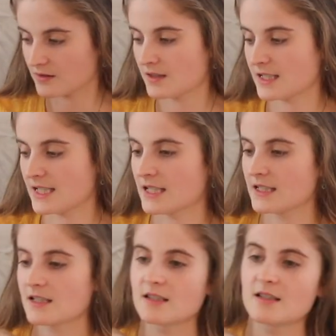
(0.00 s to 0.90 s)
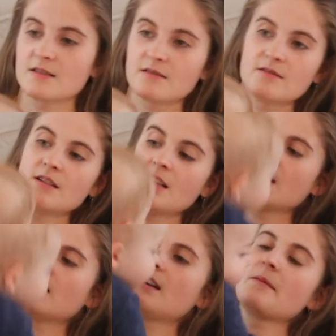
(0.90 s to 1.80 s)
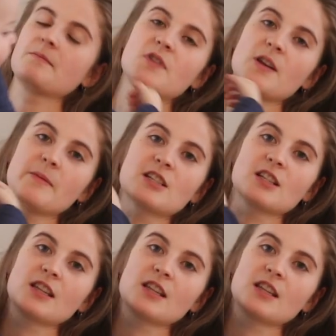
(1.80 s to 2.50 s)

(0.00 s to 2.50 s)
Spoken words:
since I pretty much